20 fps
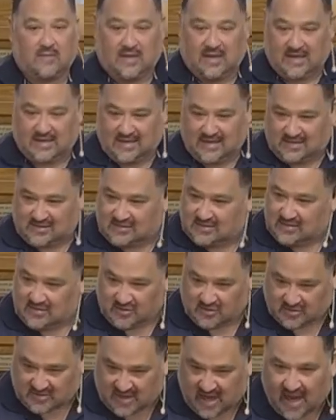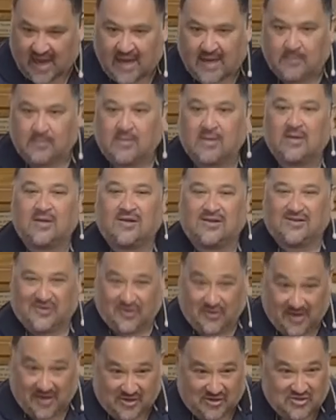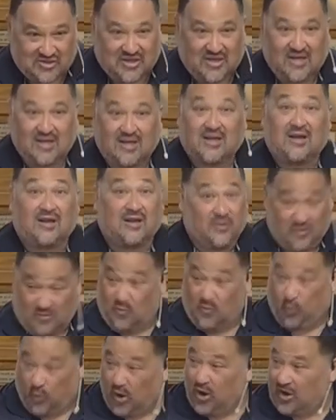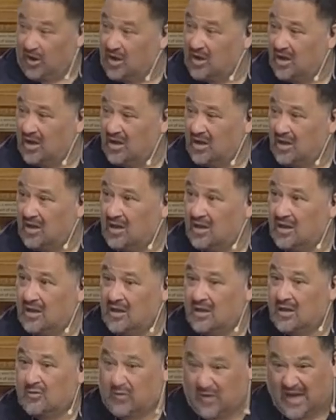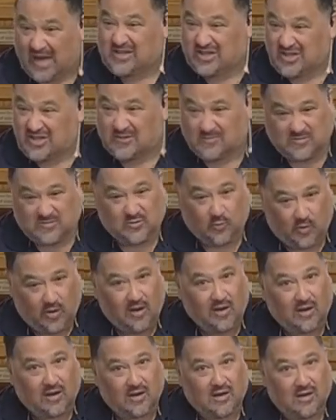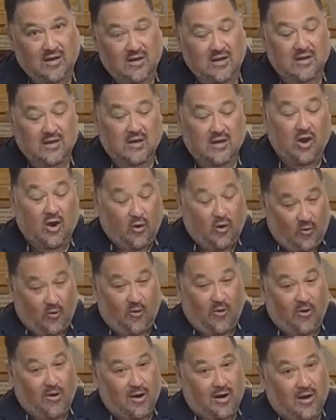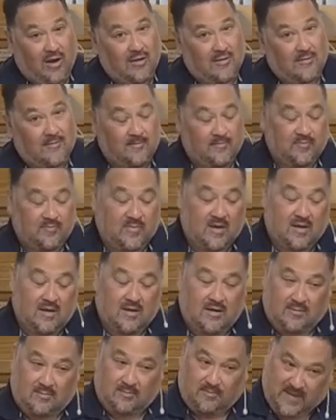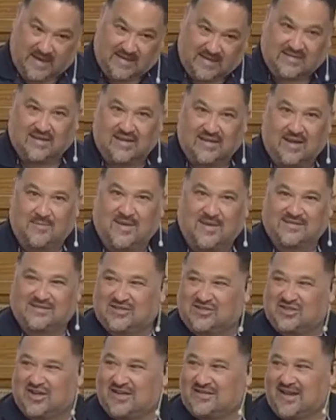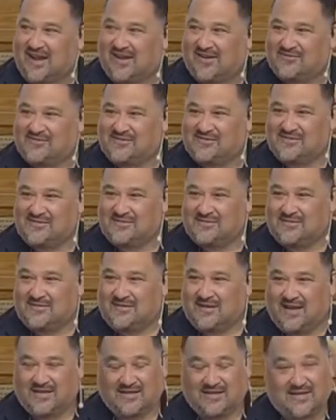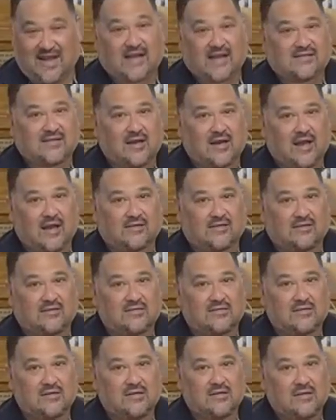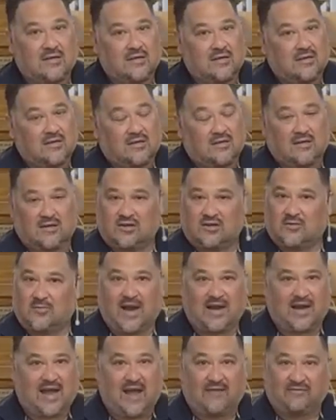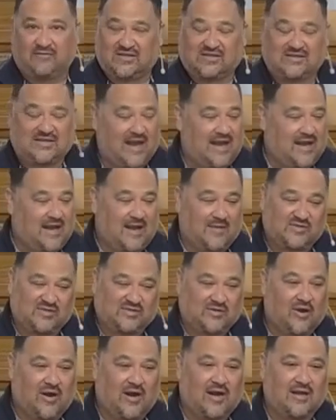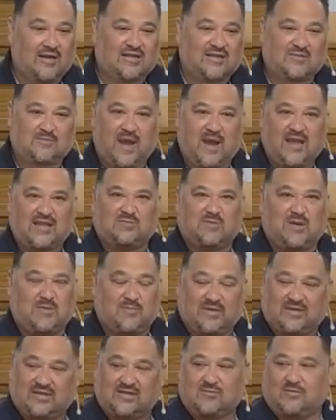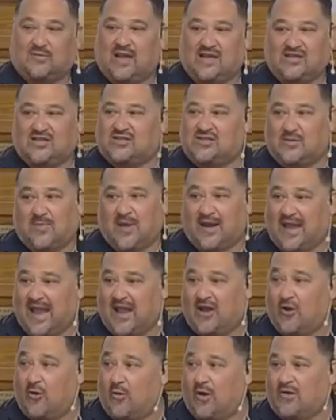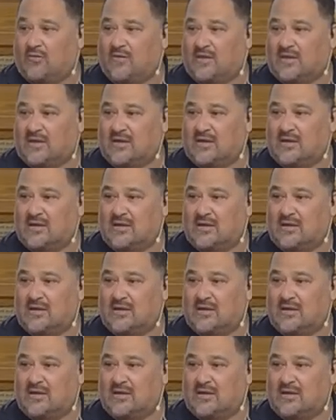It needs your time, your energy, work. Relationships are work. Or be to them as the Gentiles and the tax collectors. You might have to say, I'm sorry, this pains me, but this relationship, I can't go on with it.